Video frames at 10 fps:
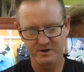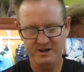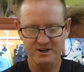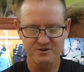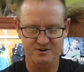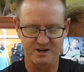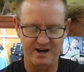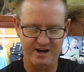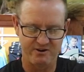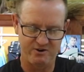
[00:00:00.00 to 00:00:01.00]
we need to
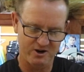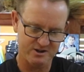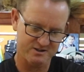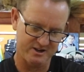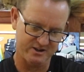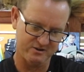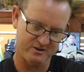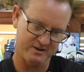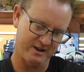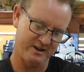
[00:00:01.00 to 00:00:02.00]
tie our knot. So
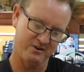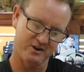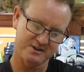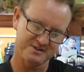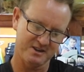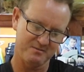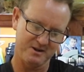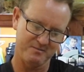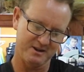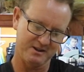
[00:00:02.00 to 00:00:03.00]
our knot is going to be
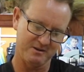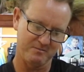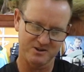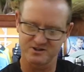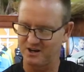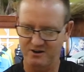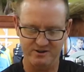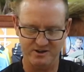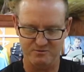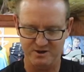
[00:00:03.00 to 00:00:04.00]
about that much nylon
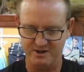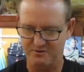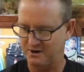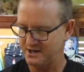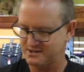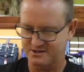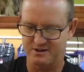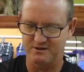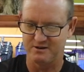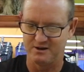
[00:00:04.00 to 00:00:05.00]
that we're going to waste.
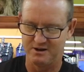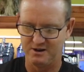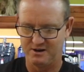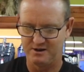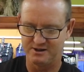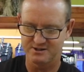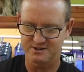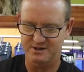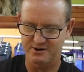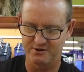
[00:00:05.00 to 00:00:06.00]
So let's
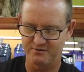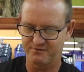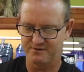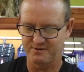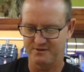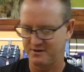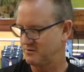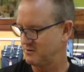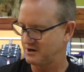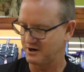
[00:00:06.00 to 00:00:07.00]
just cut it off.
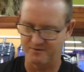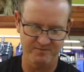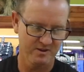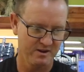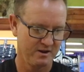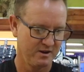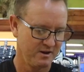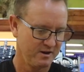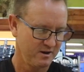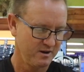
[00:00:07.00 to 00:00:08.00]
There we go.
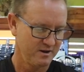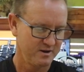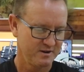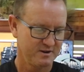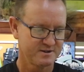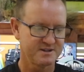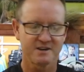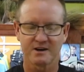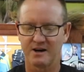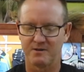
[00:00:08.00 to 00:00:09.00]

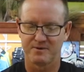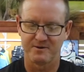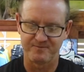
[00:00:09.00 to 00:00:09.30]
Sinker clip.